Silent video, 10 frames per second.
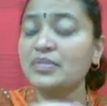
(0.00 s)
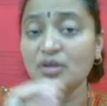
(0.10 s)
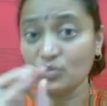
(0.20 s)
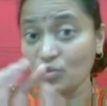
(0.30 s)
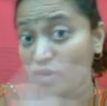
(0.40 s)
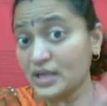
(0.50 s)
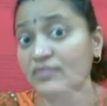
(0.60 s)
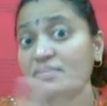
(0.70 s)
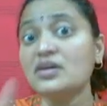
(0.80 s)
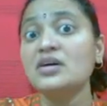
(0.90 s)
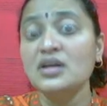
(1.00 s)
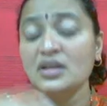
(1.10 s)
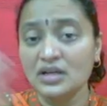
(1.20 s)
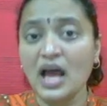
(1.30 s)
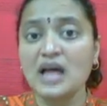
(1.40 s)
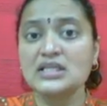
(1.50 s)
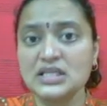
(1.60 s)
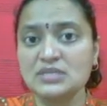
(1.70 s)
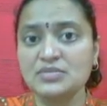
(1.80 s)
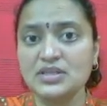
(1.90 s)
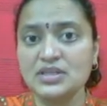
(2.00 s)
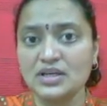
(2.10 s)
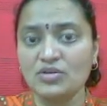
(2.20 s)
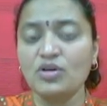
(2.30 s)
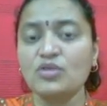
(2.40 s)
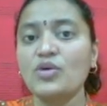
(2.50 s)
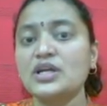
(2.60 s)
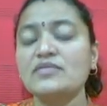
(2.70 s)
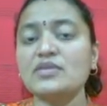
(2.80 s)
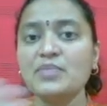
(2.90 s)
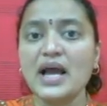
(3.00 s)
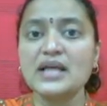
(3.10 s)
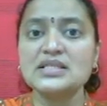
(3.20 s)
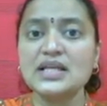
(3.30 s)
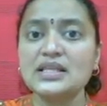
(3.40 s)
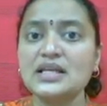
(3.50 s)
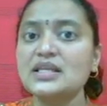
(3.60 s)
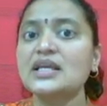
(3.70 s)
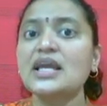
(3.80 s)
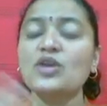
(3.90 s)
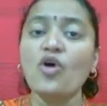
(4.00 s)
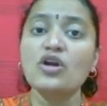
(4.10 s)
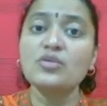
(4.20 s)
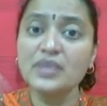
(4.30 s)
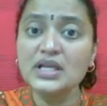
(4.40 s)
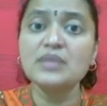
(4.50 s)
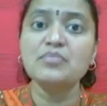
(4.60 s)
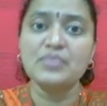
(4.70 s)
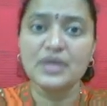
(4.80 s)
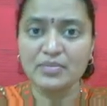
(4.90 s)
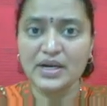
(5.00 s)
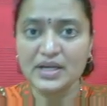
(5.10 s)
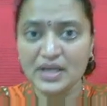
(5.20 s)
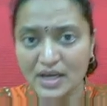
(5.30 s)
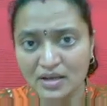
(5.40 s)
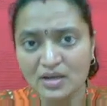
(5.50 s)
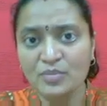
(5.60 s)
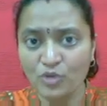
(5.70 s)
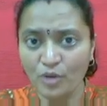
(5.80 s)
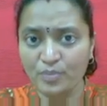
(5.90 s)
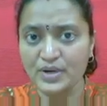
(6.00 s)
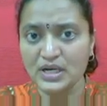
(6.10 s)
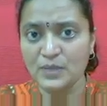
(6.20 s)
whatever task has been there or whatever plans are there, they cannot be implemented properly,